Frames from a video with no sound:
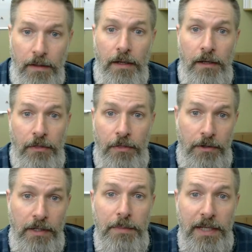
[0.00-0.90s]
In a
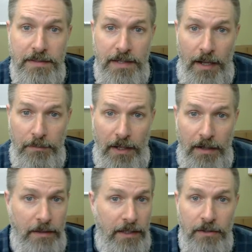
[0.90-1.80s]
30-minute
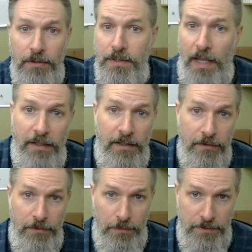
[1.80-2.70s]
timeline, they could use any of
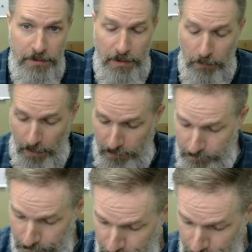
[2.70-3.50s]
the tools that they wanted.